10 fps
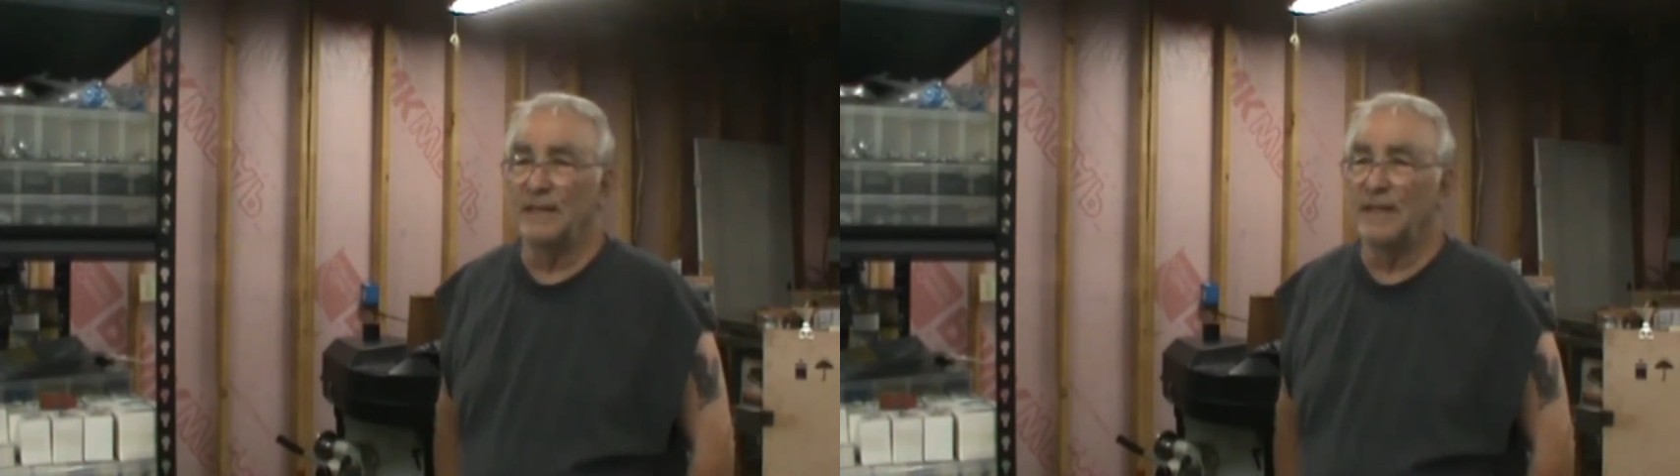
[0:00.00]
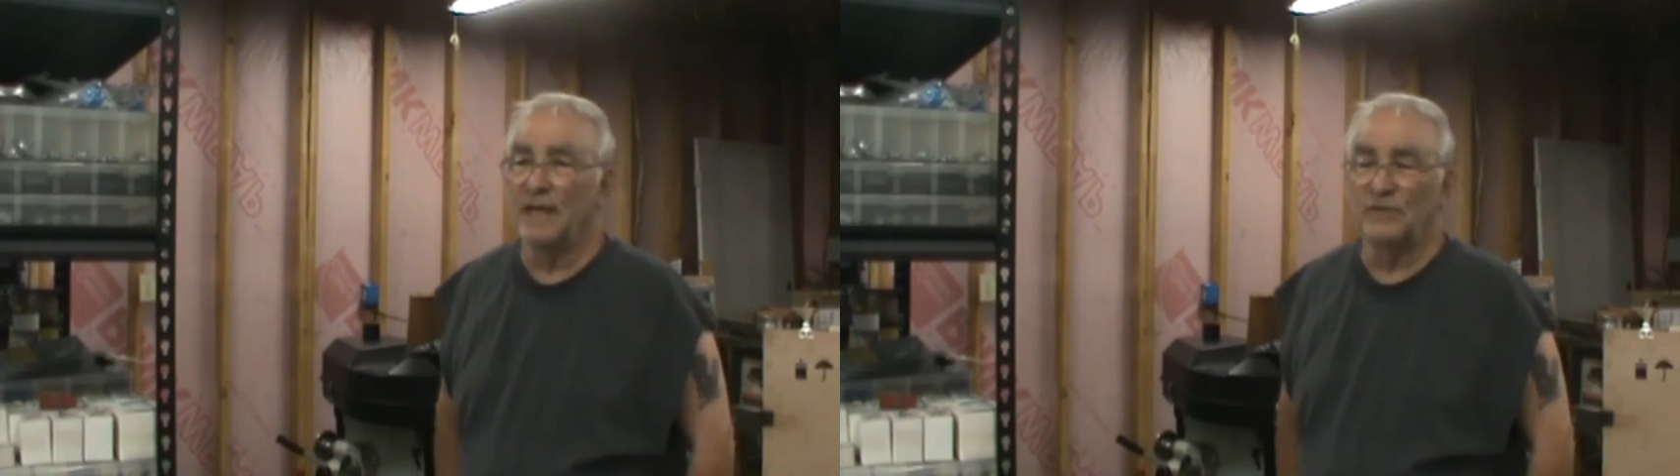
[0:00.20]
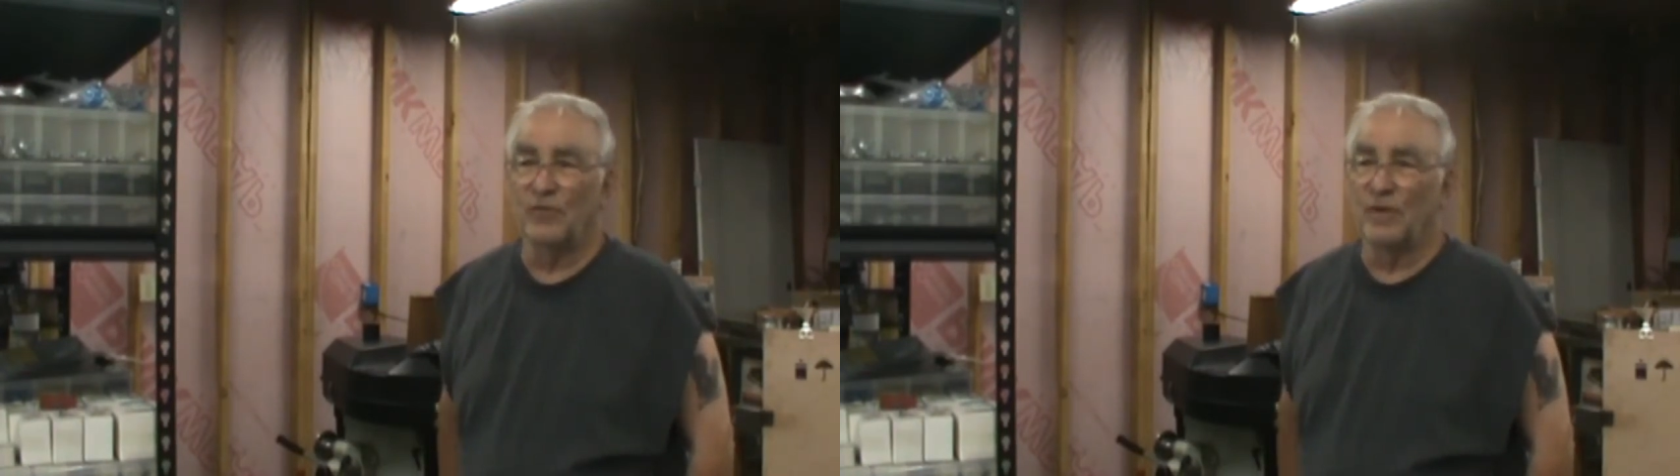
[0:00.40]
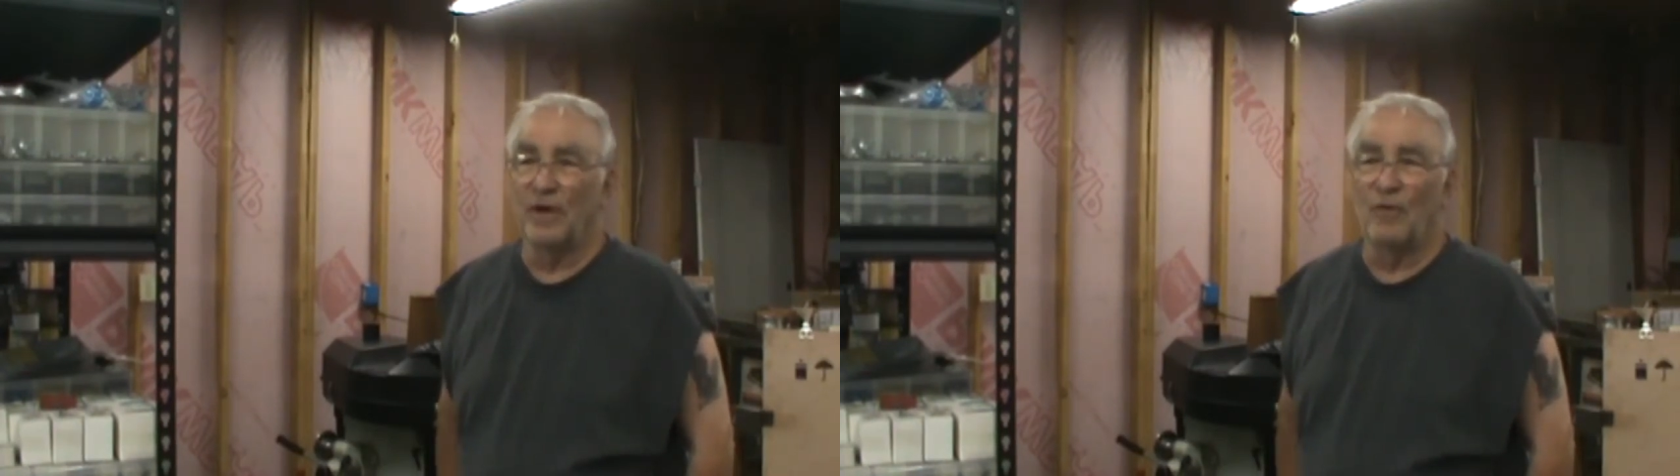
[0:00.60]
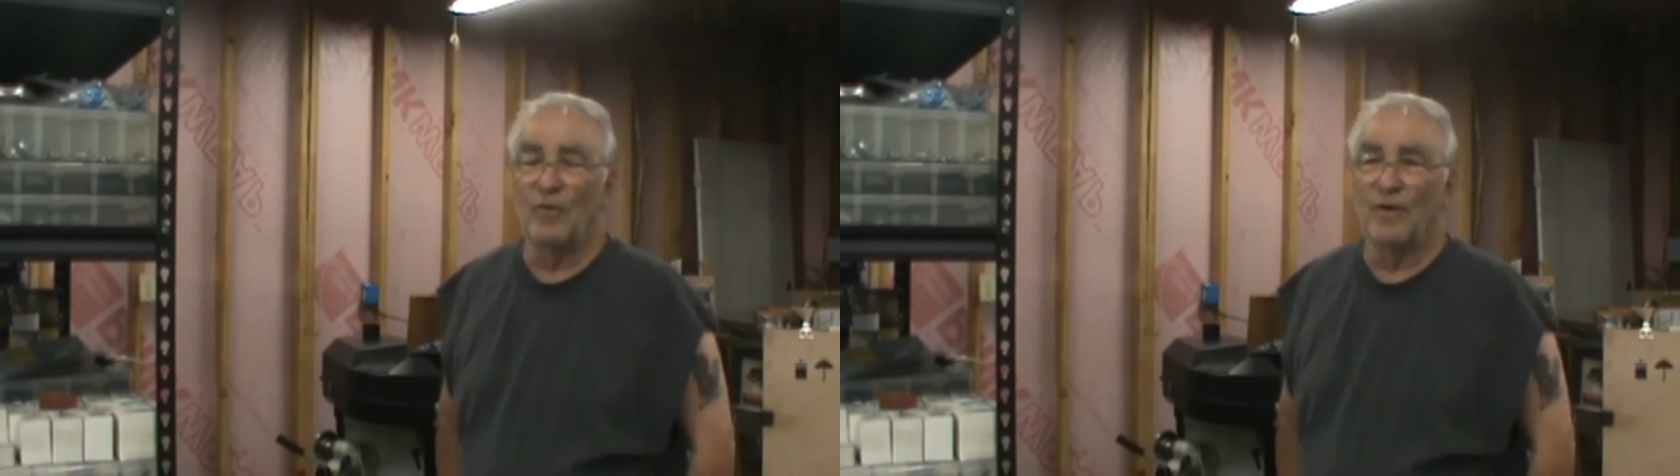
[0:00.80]
nuts were
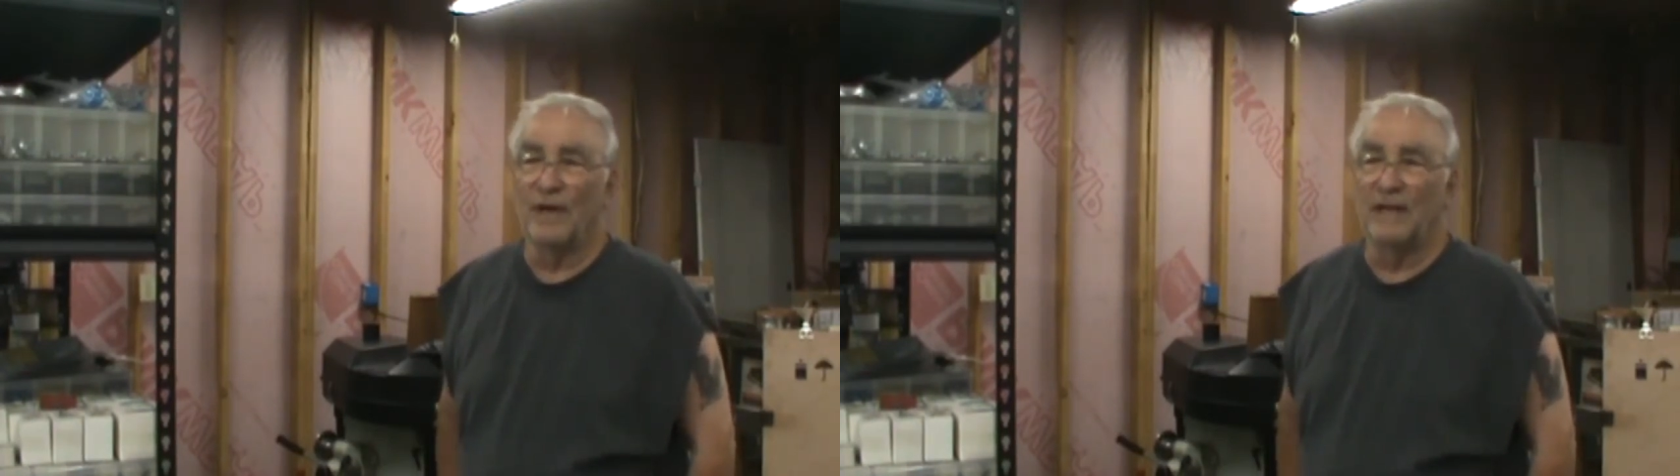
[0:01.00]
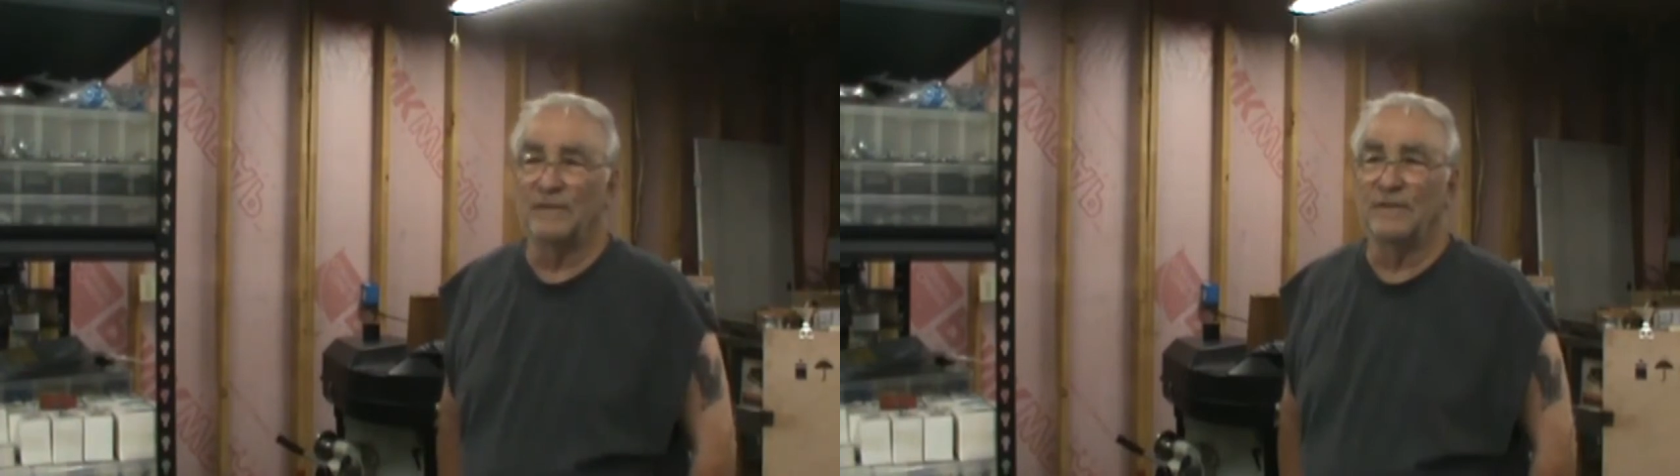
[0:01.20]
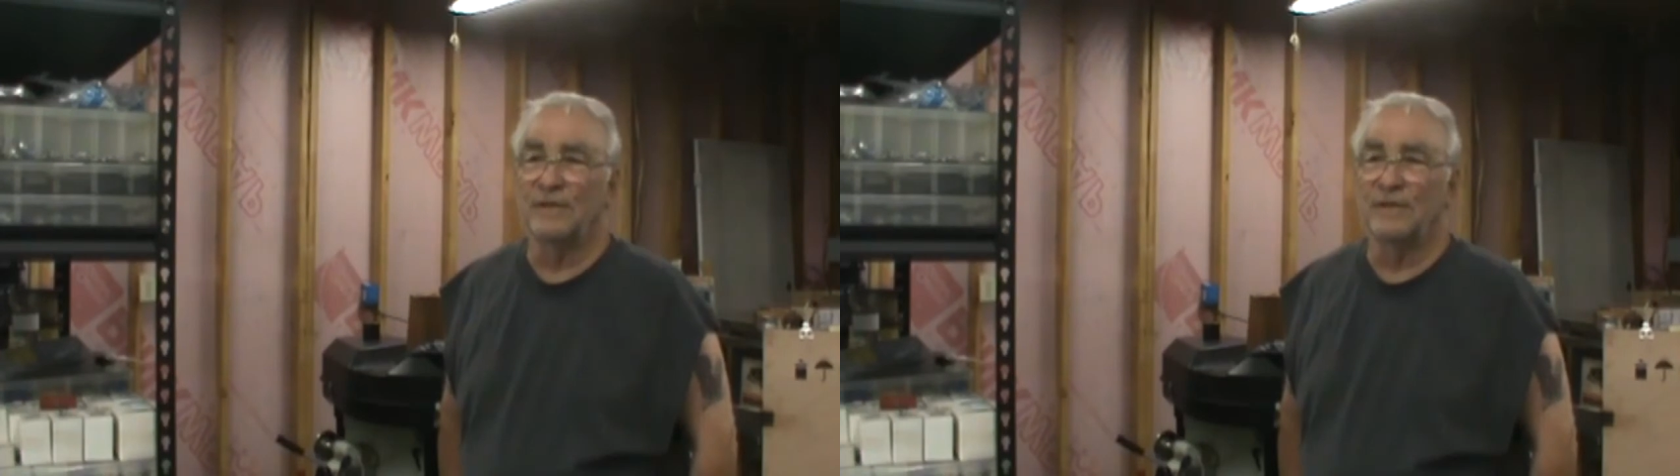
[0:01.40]
all wore out.